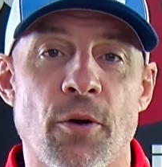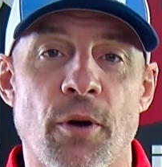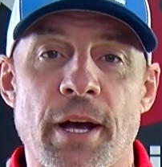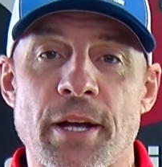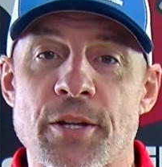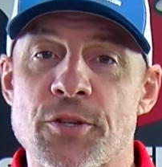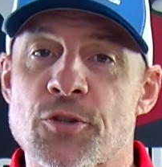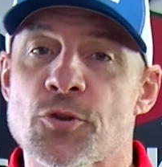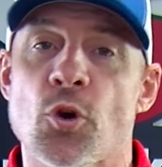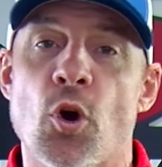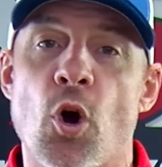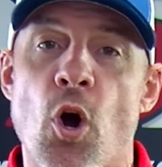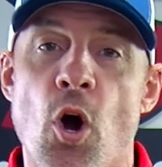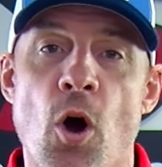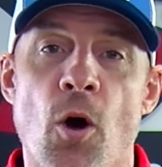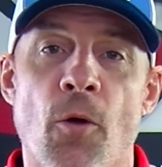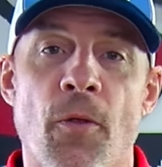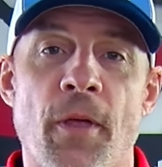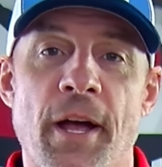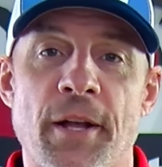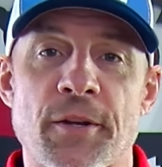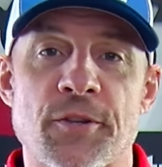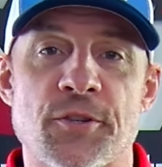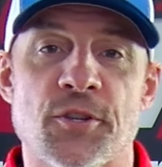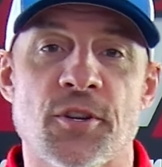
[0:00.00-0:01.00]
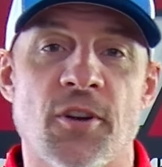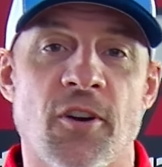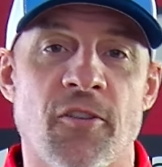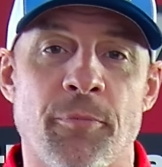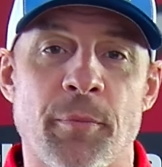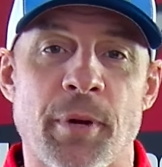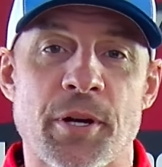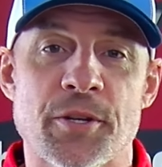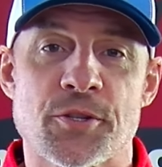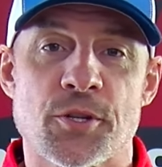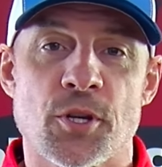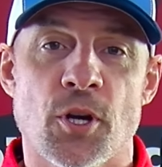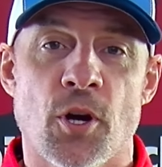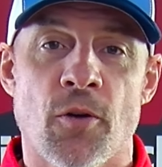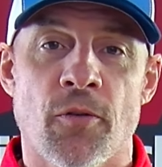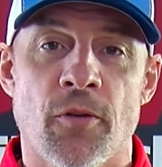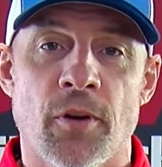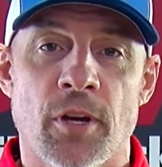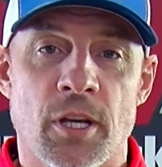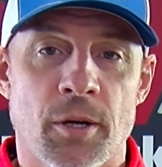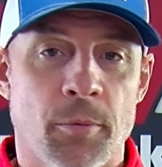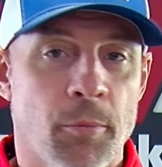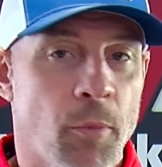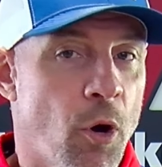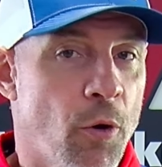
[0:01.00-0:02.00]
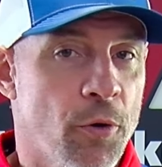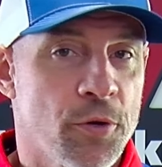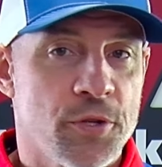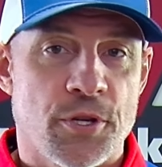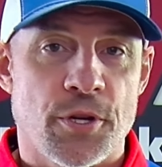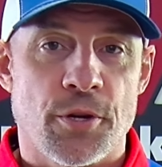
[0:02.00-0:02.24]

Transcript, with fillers: I answer all that stuff myself, and I'm always